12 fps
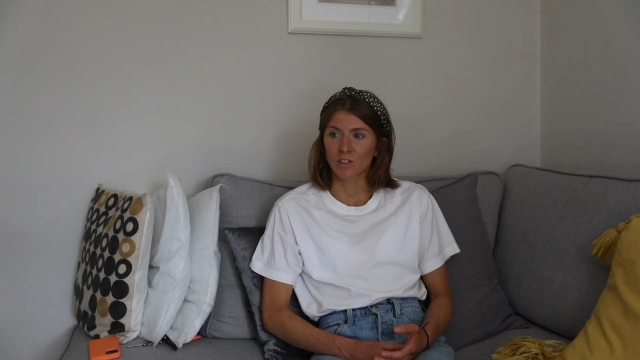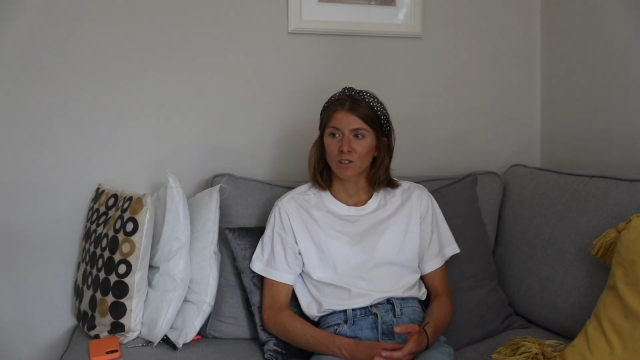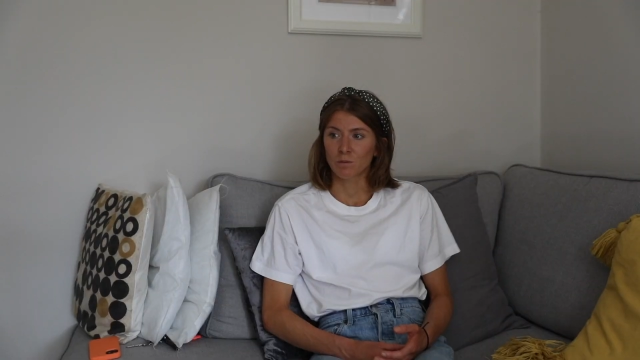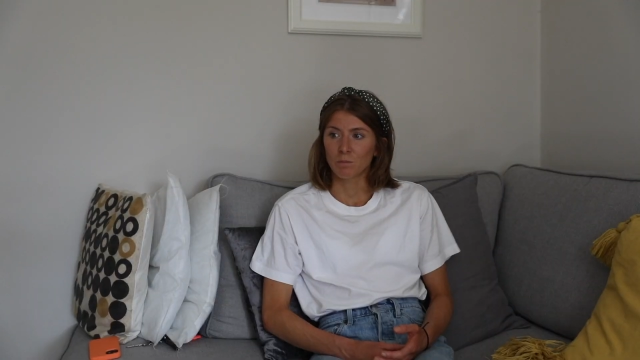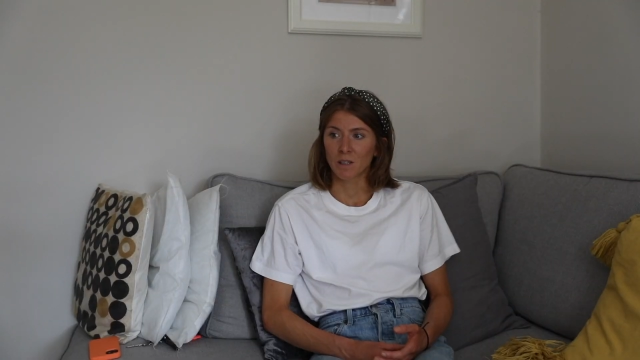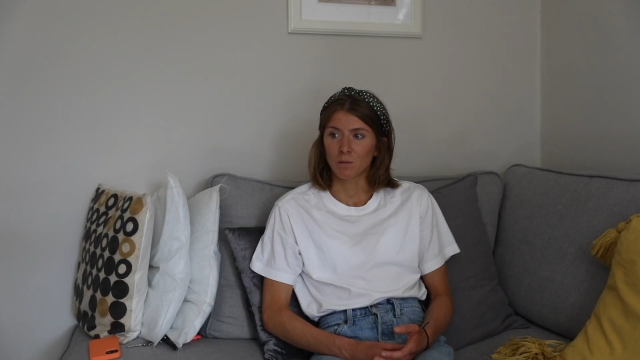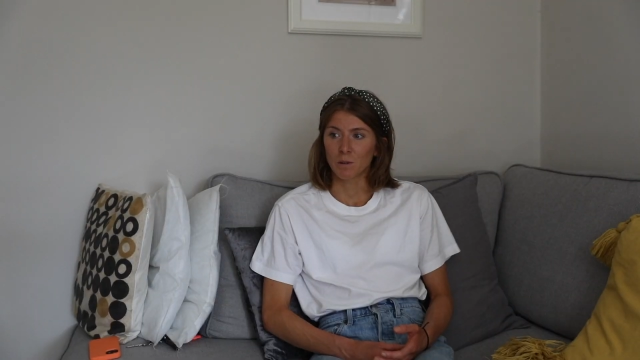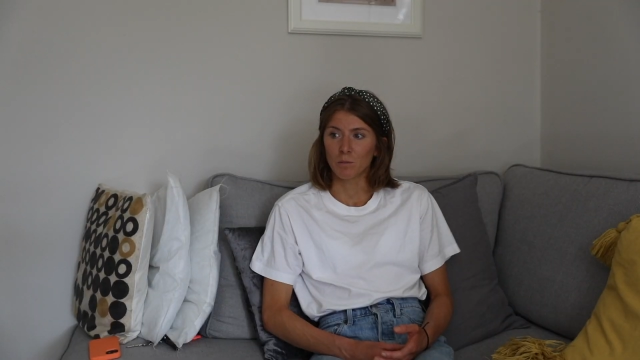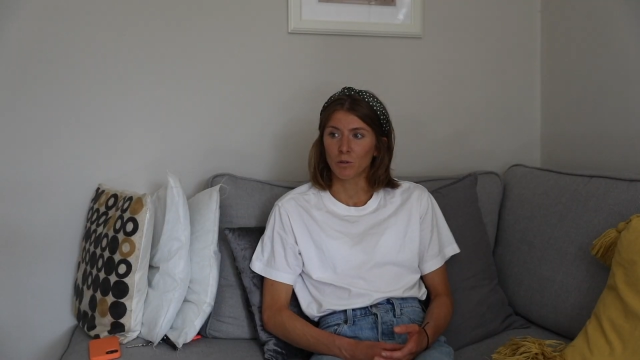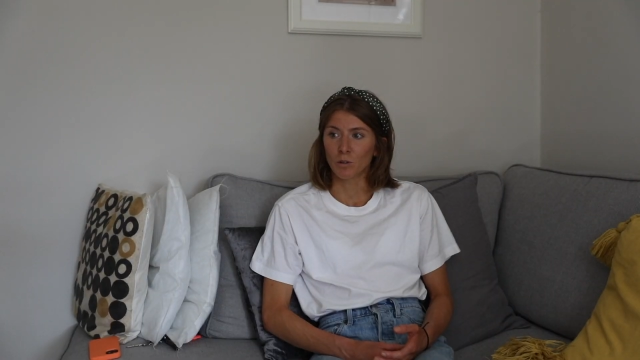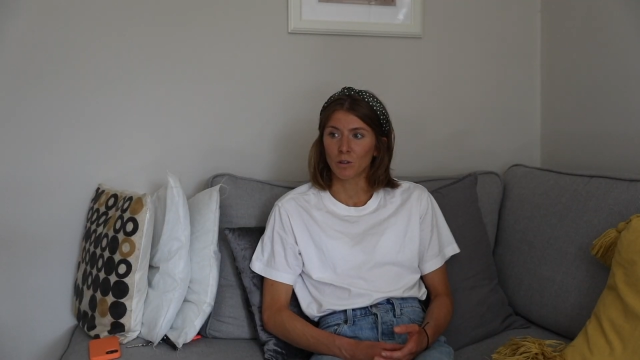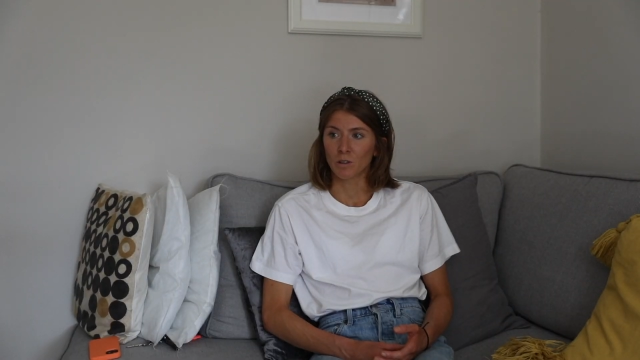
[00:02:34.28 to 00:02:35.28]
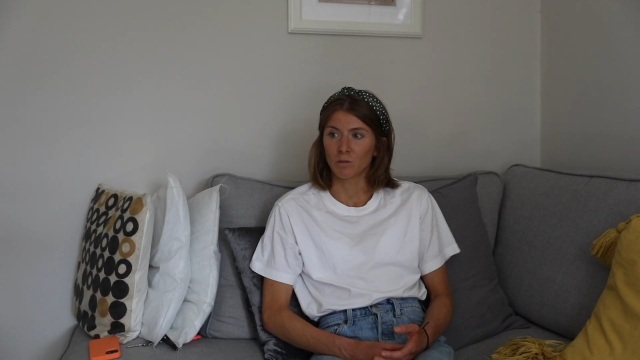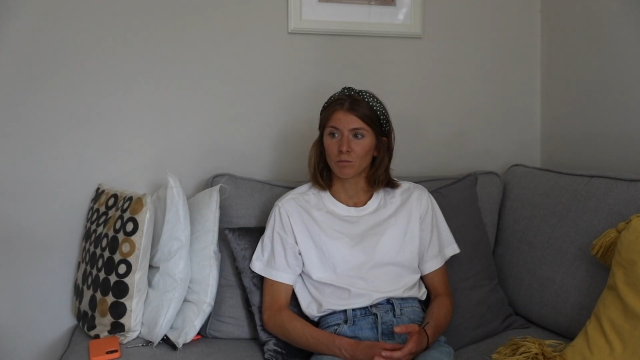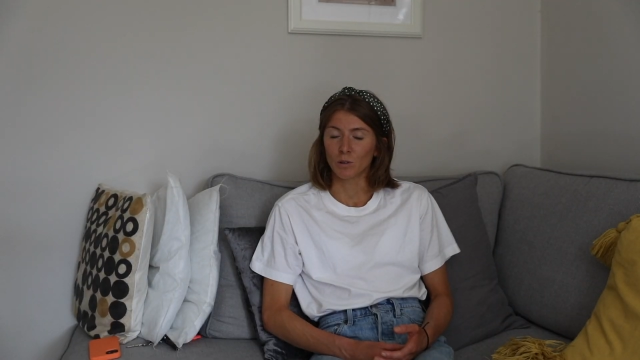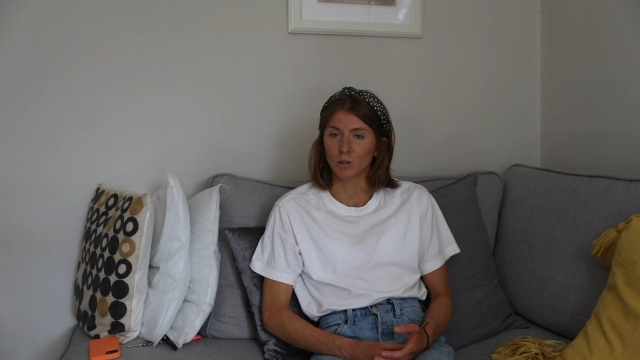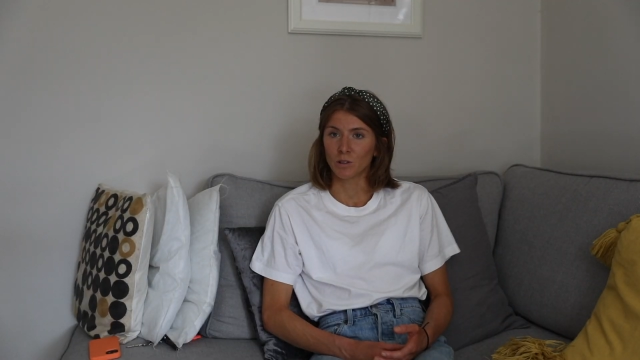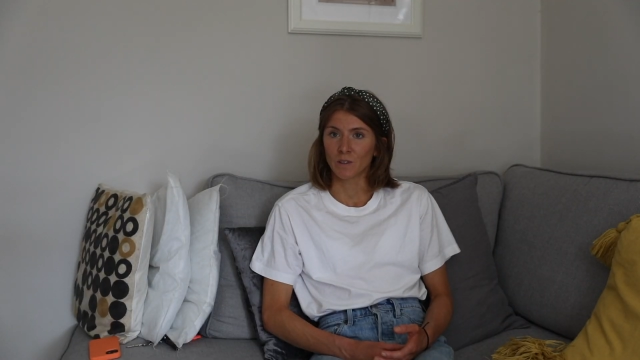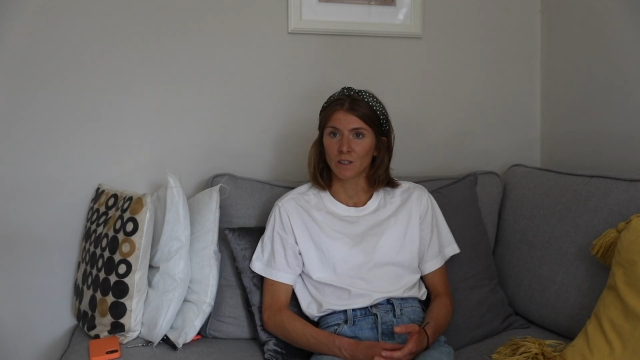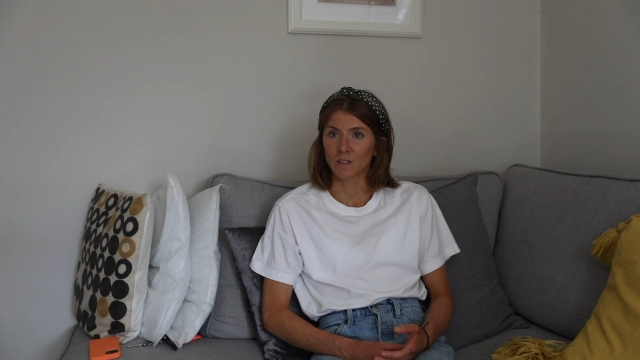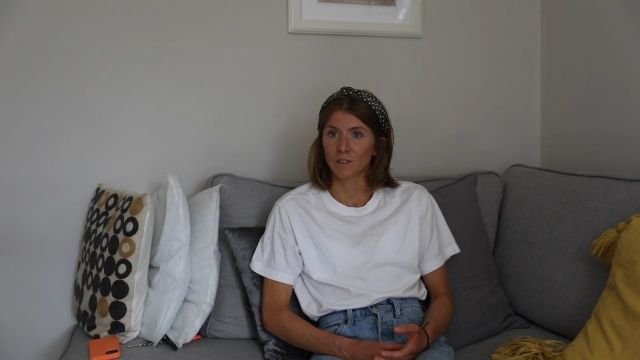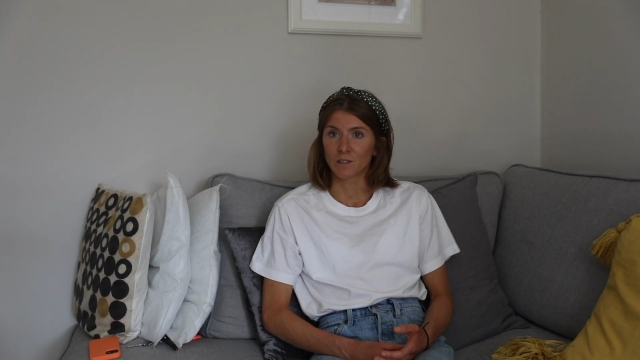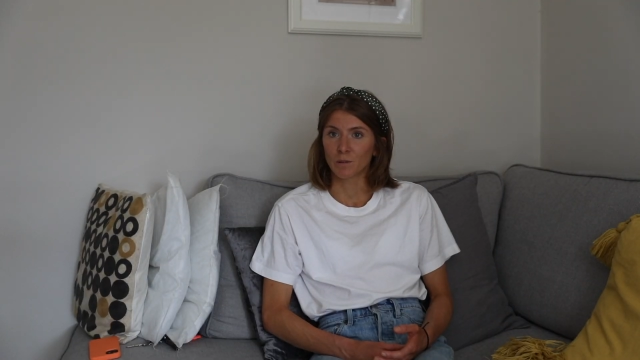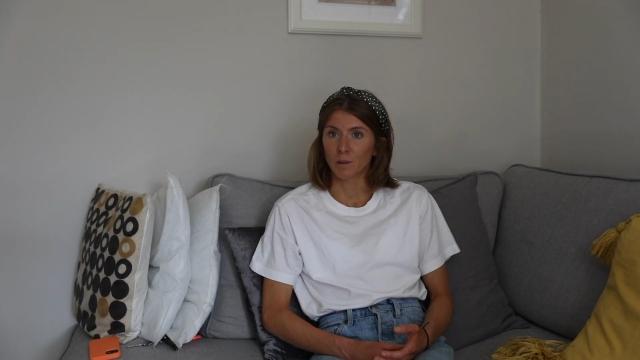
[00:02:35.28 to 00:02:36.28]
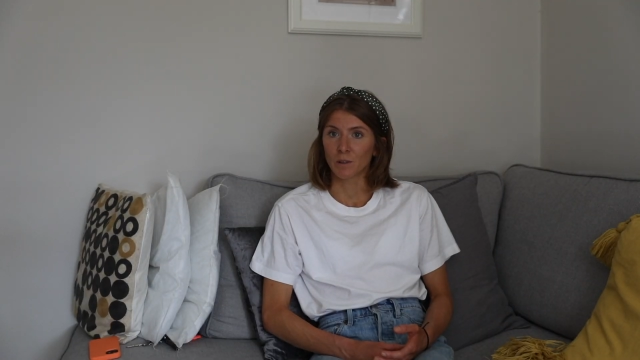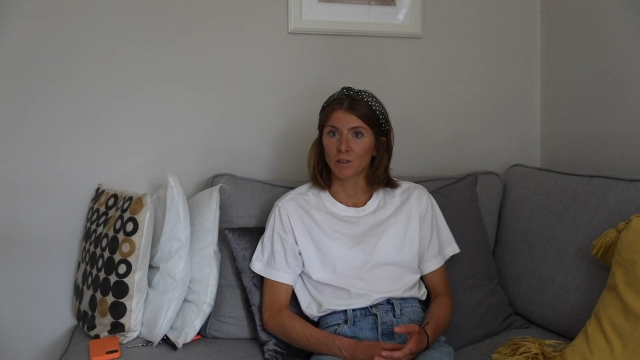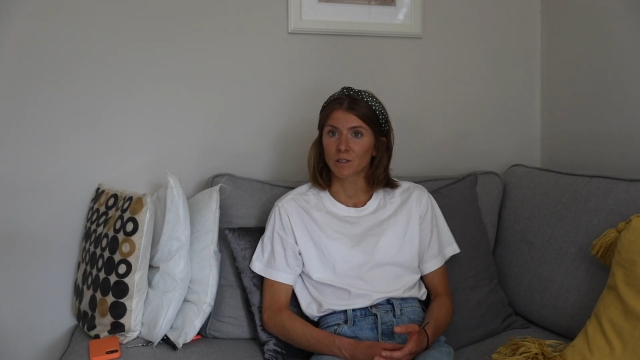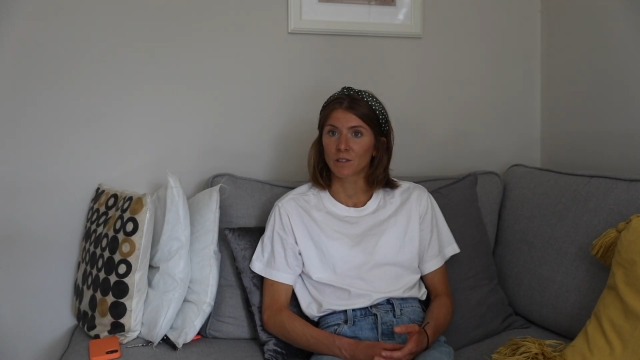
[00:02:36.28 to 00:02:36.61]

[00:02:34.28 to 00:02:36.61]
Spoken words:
just made me more motivated, to be honest.